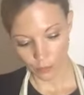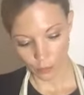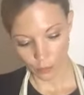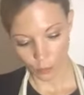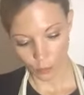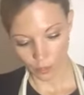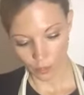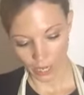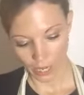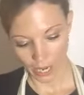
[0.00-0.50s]

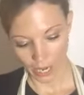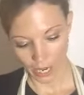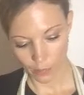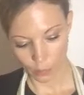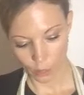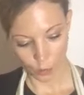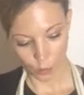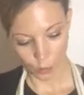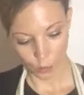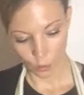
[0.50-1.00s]
want to add
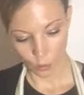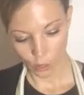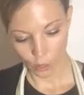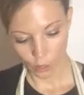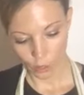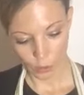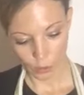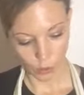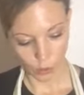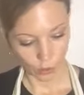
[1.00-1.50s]
more
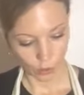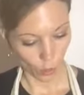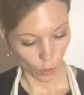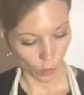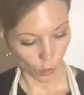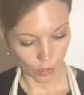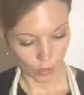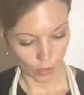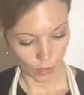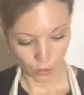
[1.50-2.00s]
oil. You can
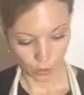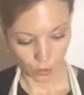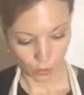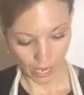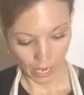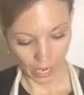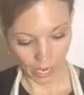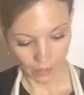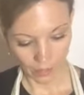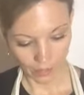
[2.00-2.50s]
always do
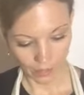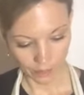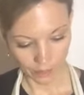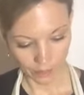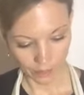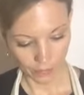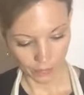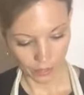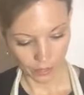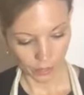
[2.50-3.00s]
that.
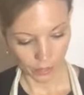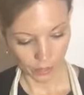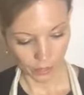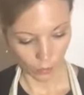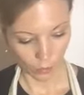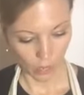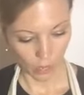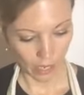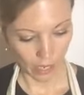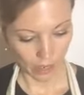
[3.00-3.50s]
Either
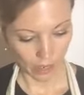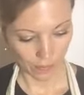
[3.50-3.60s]
way.